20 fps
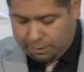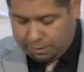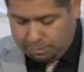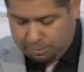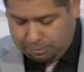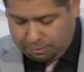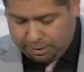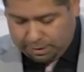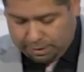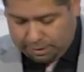Let me
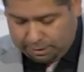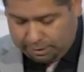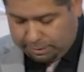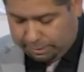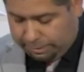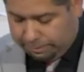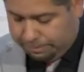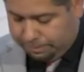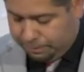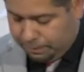read it
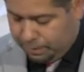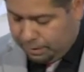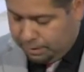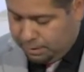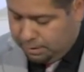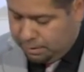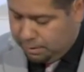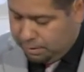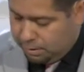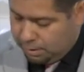here
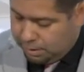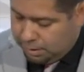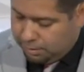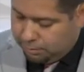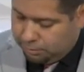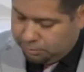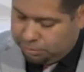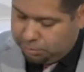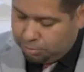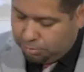uh,
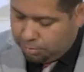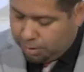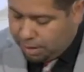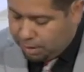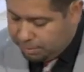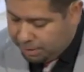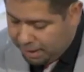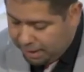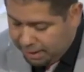Deuteronomy